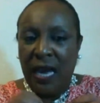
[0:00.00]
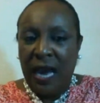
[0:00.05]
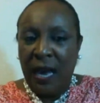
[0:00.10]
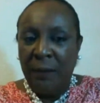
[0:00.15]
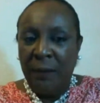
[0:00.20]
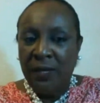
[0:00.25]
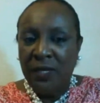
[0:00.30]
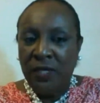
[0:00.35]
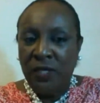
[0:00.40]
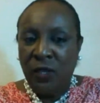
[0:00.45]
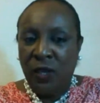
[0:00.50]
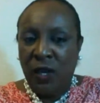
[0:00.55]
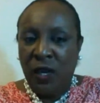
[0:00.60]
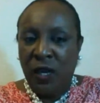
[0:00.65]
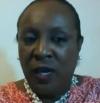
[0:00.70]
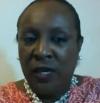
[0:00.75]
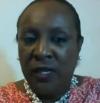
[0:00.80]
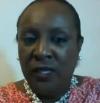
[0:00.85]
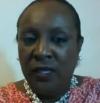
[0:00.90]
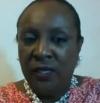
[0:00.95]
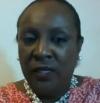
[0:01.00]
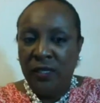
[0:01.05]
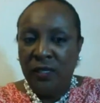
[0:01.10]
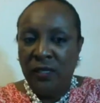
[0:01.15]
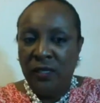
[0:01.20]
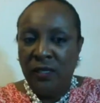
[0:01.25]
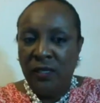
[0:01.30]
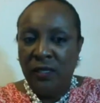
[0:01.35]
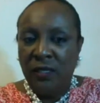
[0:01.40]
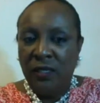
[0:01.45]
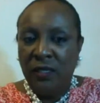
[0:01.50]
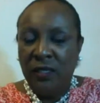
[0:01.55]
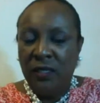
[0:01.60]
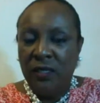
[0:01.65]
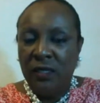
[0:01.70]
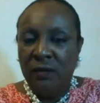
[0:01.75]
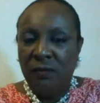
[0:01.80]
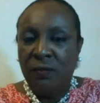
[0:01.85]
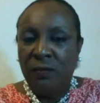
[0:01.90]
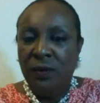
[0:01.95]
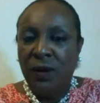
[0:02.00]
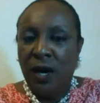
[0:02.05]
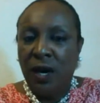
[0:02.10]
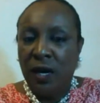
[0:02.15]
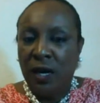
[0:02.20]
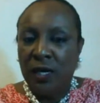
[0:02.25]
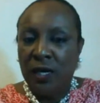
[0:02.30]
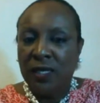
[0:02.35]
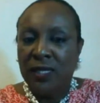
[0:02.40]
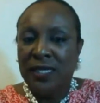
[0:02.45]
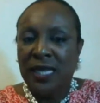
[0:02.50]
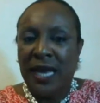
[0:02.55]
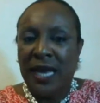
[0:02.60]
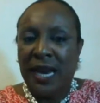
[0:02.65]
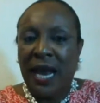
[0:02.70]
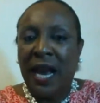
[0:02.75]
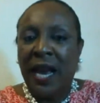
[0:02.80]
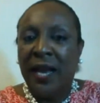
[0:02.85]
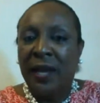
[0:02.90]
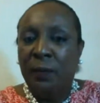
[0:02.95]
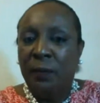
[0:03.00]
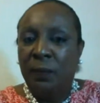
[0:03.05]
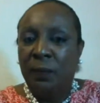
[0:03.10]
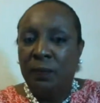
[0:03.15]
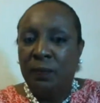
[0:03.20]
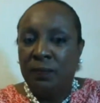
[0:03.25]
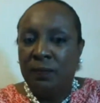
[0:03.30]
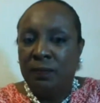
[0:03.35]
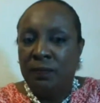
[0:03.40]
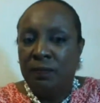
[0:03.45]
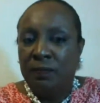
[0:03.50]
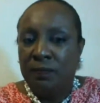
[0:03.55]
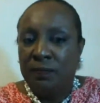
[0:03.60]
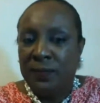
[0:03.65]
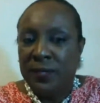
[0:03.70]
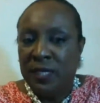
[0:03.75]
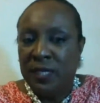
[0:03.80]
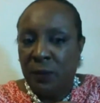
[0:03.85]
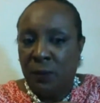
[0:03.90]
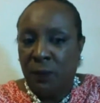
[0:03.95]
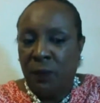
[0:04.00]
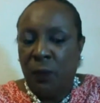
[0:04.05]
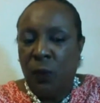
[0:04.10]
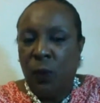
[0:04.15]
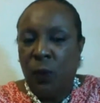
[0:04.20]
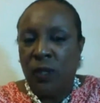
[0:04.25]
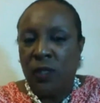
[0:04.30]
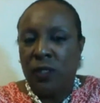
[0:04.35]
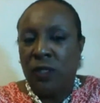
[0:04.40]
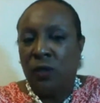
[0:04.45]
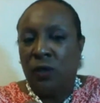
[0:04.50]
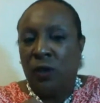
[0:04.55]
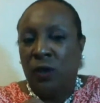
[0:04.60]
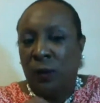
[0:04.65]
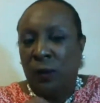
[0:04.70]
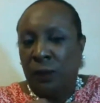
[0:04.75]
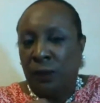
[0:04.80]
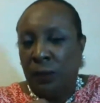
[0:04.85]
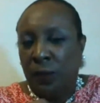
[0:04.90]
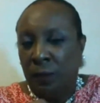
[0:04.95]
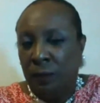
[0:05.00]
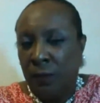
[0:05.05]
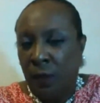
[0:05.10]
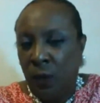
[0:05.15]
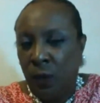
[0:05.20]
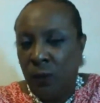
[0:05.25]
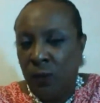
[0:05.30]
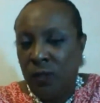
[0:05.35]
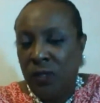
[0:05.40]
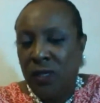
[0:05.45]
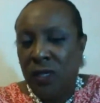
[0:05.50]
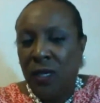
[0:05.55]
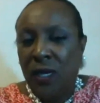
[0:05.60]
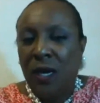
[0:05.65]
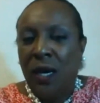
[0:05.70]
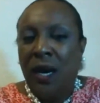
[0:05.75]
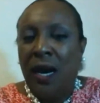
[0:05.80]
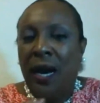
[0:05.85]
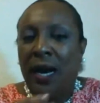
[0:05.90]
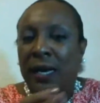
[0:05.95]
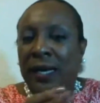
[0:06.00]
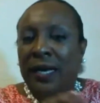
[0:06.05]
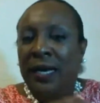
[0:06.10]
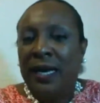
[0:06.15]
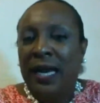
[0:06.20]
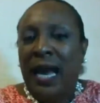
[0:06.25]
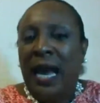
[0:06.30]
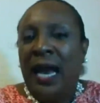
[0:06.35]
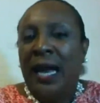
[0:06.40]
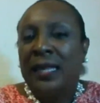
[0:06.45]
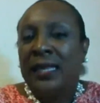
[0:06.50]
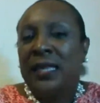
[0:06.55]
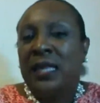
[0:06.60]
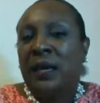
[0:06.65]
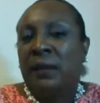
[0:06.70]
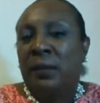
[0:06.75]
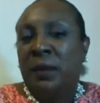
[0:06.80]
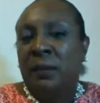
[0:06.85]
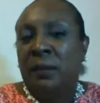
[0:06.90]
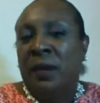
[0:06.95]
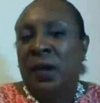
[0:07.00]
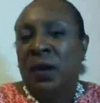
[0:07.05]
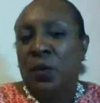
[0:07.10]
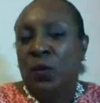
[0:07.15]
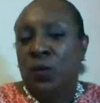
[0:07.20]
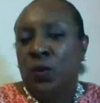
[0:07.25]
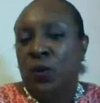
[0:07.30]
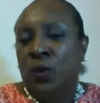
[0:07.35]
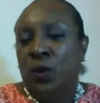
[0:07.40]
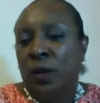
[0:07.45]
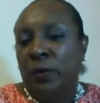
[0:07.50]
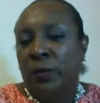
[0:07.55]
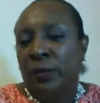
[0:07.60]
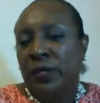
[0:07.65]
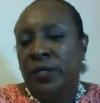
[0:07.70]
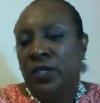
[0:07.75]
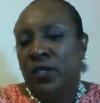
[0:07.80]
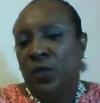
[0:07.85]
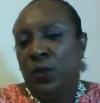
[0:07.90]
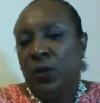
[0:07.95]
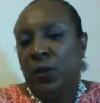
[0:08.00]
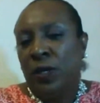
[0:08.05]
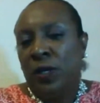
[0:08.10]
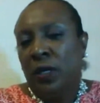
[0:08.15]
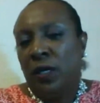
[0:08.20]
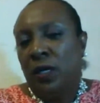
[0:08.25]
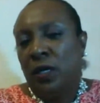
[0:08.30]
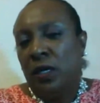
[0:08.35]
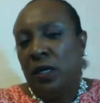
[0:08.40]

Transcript: Amazon products that I support or promote, I can add them in my WooCommerce store?